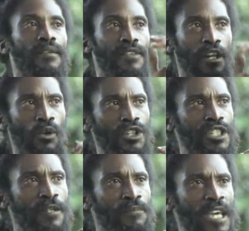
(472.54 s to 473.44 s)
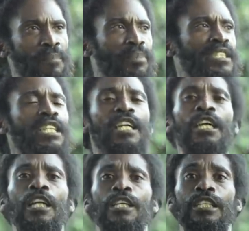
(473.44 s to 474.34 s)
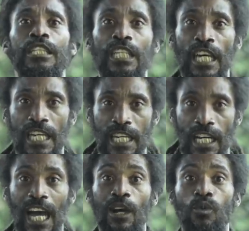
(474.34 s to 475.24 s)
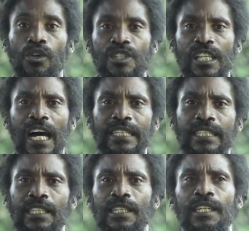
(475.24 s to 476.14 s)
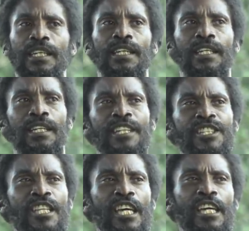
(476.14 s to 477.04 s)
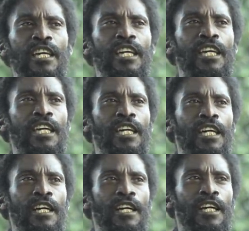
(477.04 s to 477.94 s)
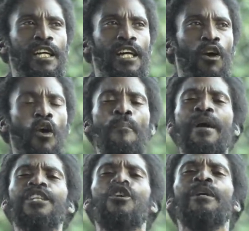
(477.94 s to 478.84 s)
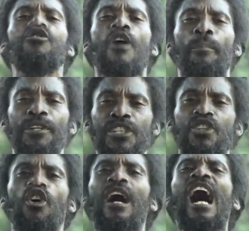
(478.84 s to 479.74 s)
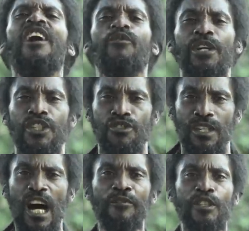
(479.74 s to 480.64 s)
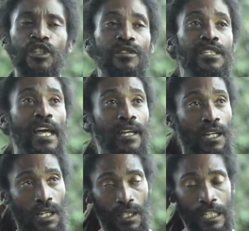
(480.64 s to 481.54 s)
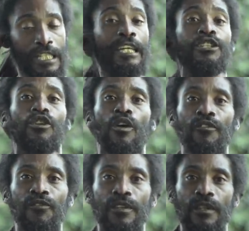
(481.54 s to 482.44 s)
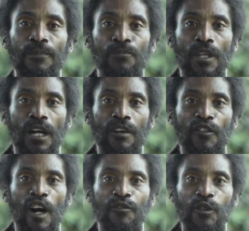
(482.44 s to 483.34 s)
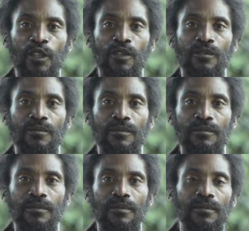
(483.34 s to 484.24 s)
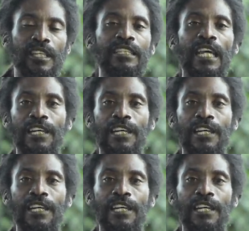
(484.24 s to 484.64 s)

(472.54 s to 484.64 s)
There was a particular day I was at, let's say, our major metropolis. It's called Halfway Tree. Halfway Tree is like the center of you know, St.